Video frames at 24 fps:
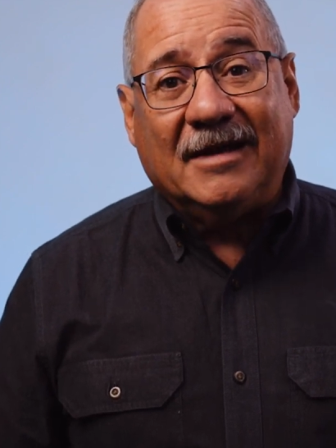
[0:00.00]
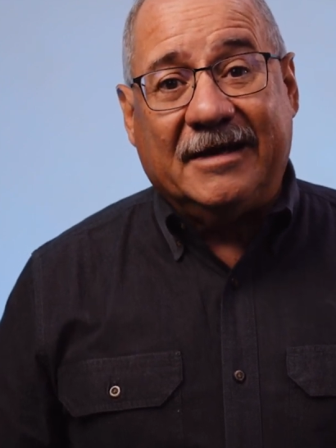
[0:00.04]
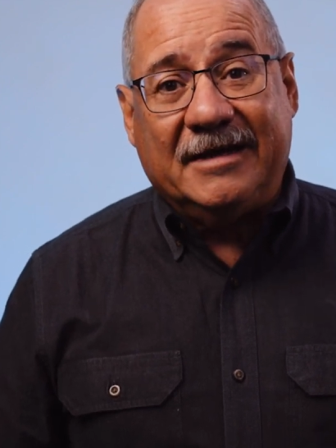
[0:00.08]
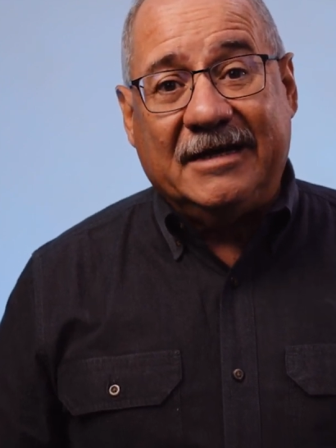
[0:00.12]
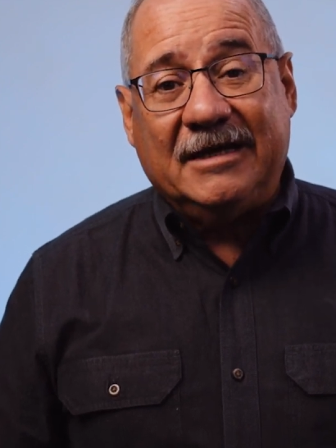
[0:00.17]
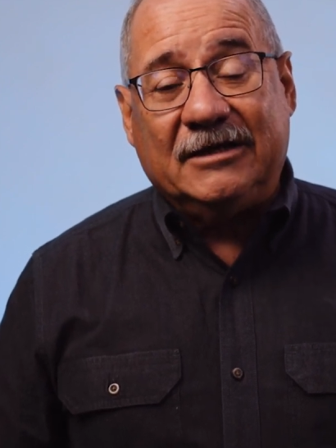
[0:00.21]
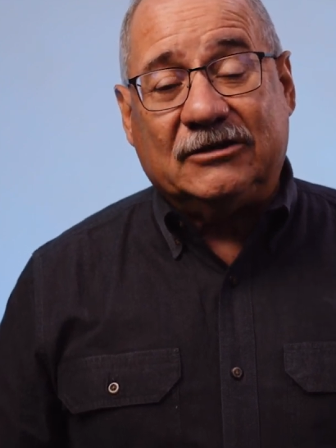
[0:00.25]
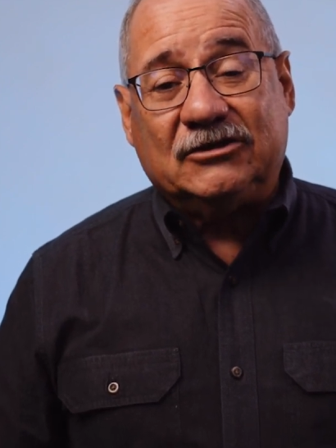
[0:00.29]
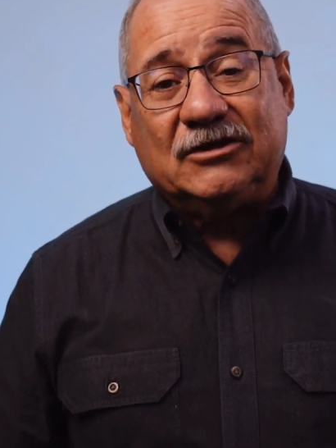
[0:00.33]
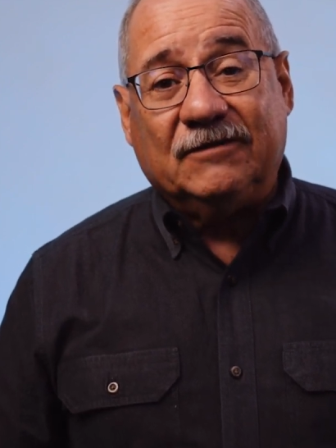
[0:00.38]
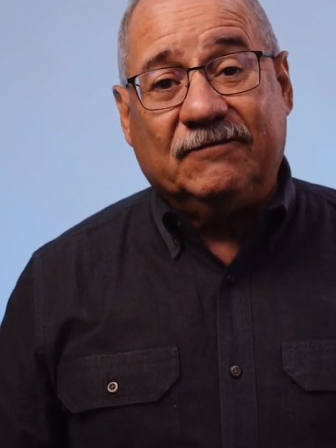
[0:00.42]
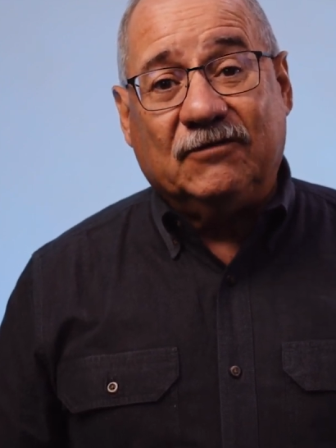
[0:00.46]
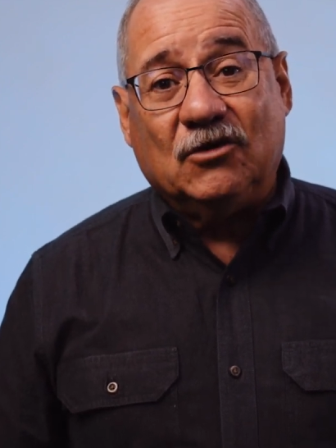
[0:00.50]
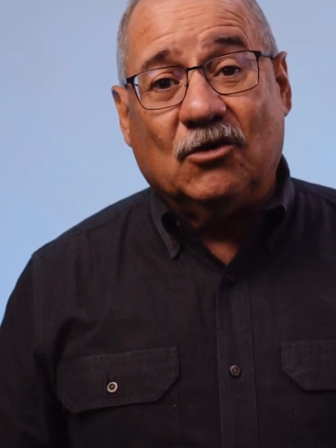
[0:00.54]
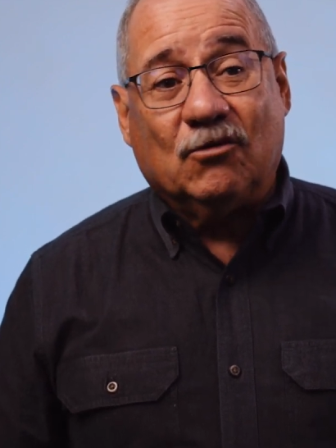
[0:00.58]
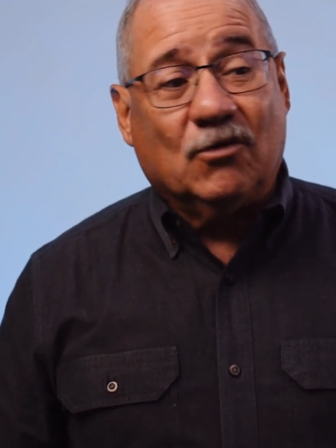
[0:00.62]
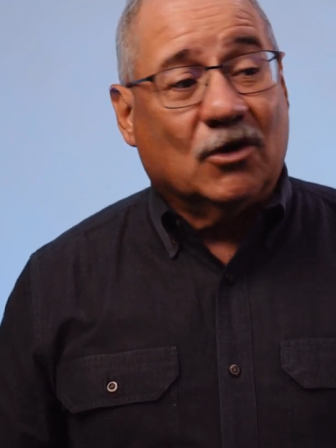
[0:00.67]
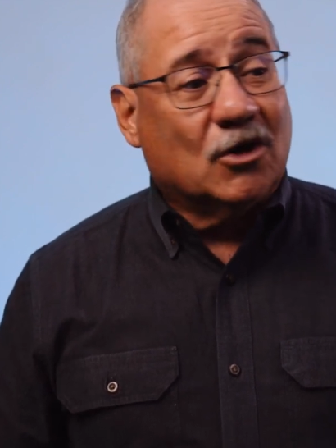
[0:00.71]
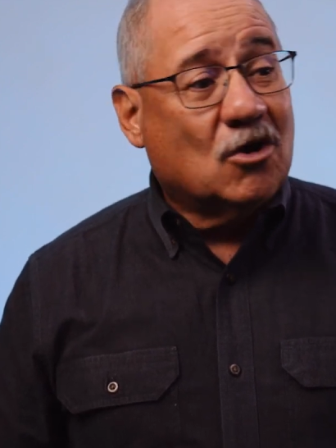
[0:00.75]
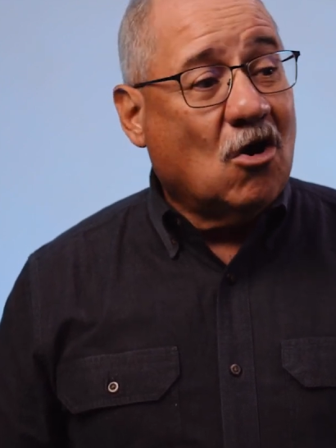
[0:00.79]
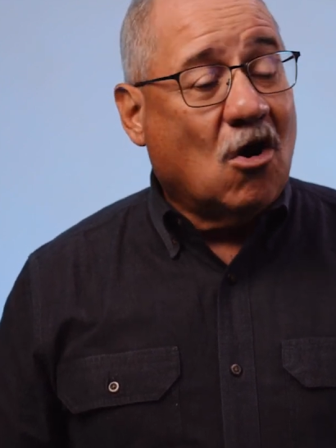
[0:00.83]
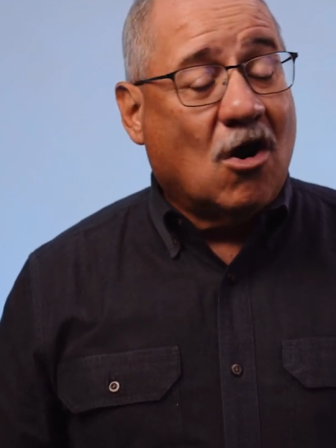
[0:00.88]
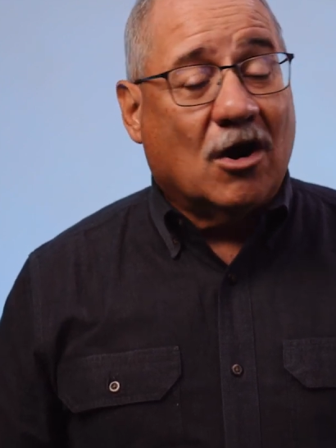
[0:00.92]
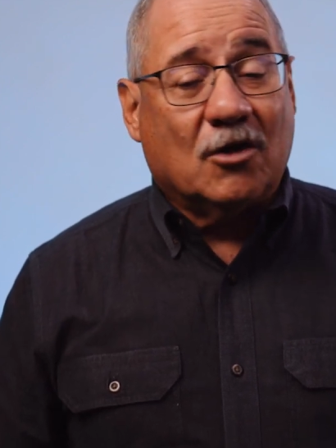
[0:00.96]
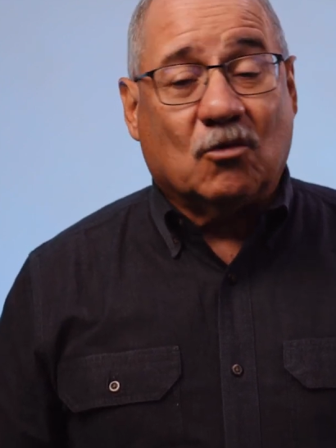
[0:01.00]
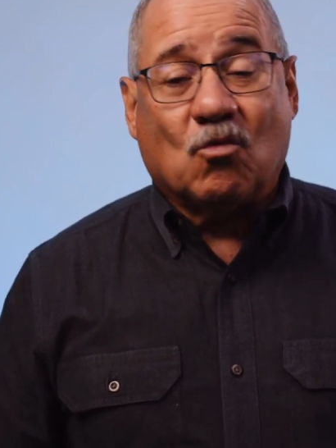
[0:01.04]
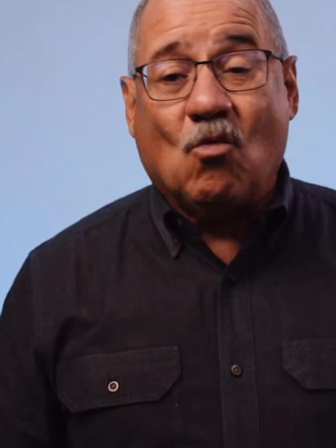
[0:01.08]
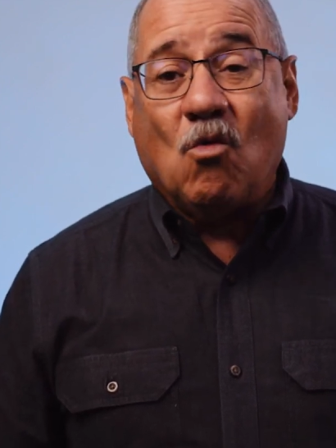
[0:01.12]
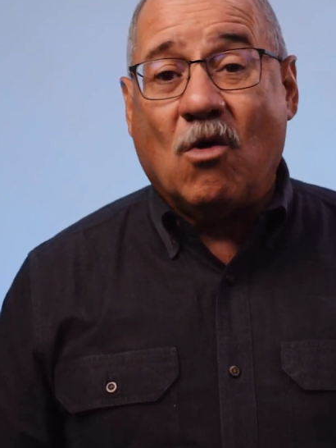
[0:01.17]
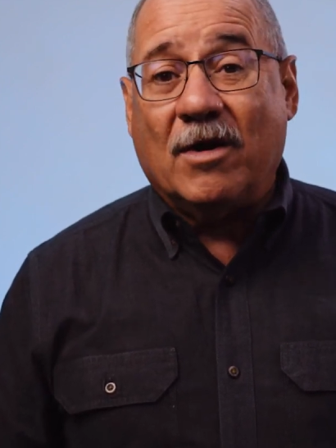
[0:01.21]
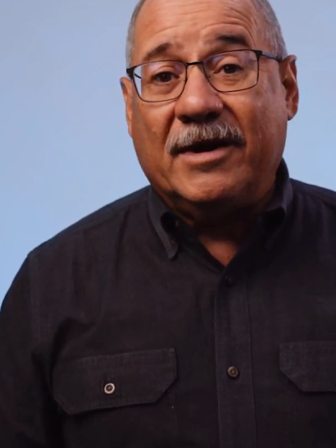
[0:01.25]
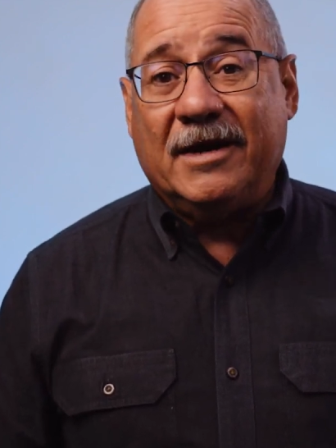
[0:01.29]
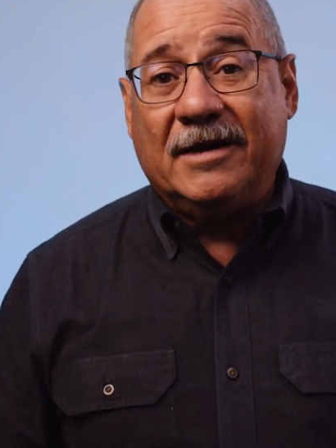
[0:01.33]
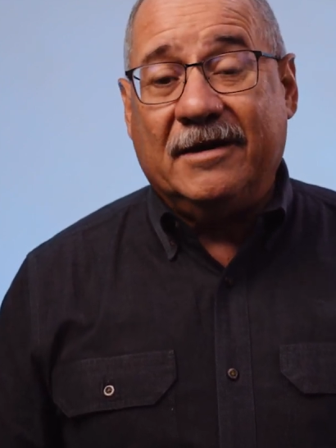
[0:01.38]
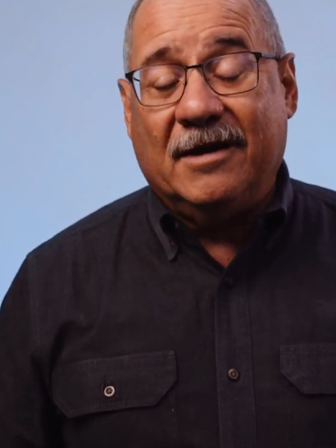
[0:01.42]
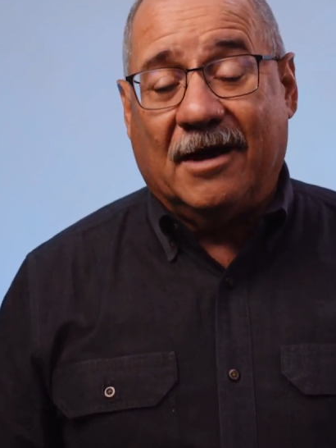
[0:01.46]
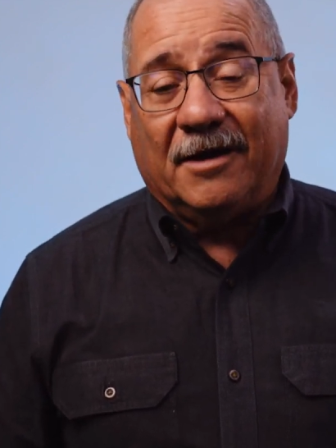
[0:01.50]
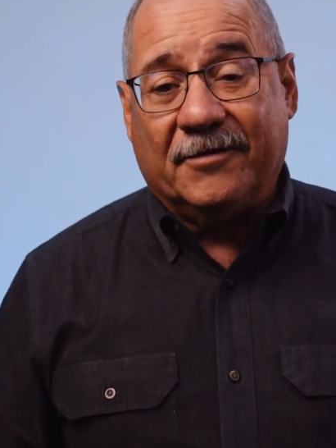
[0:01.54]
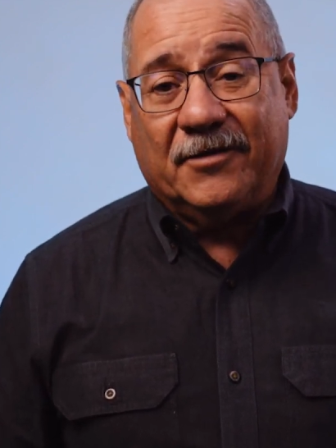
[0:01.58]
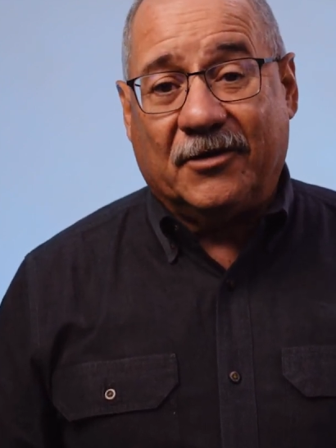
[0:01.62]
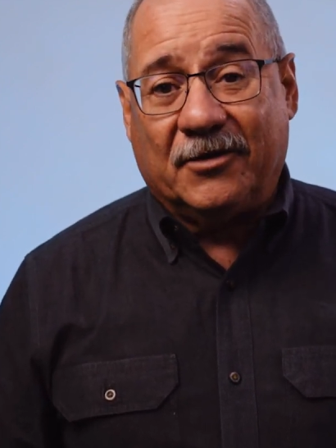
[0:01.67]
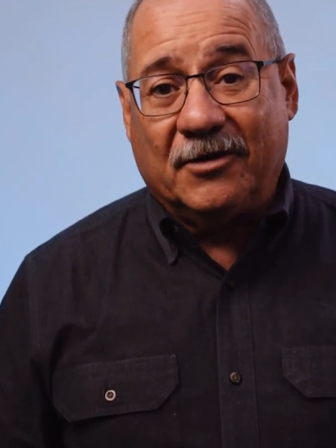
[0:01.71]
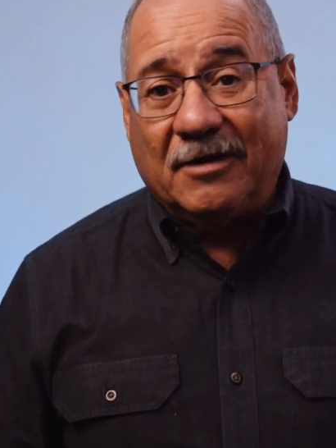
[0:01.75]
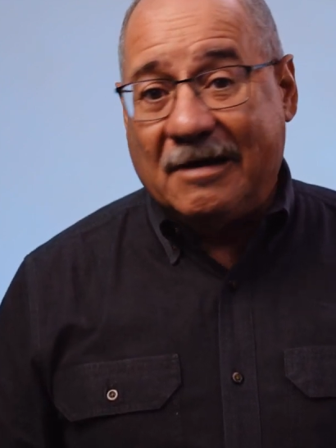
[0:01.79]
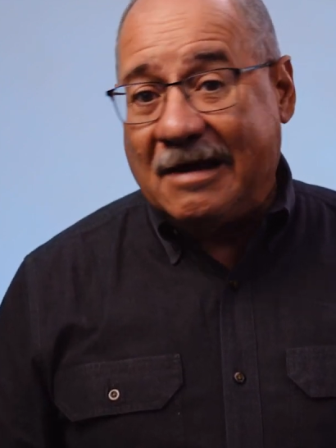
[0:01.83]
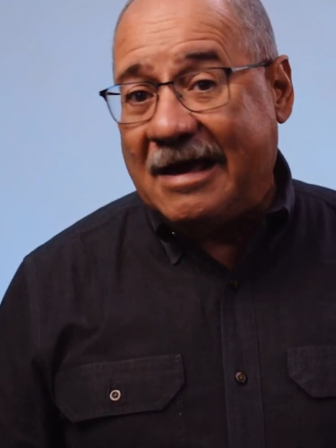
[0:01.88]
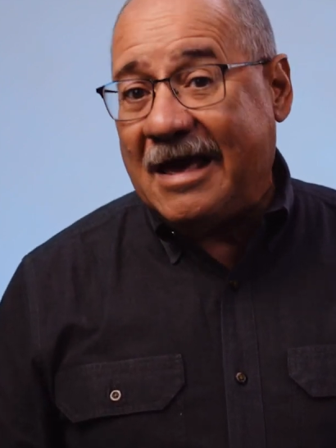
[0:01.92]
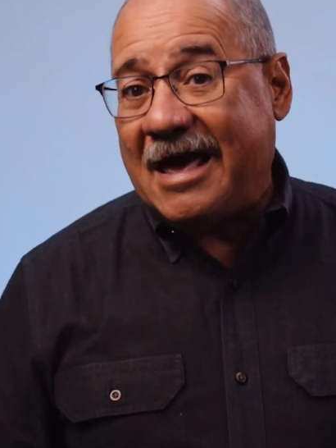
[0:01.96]
let each of you regard one
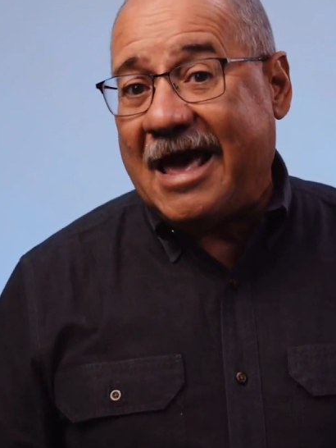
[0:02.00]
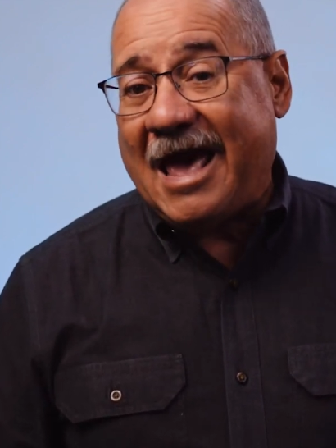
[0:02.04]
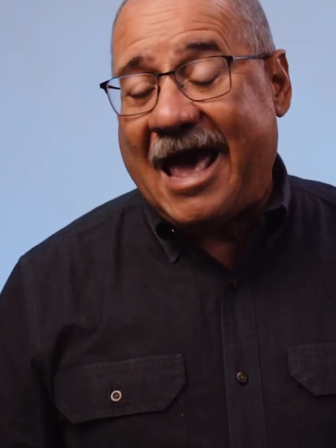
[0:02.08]
another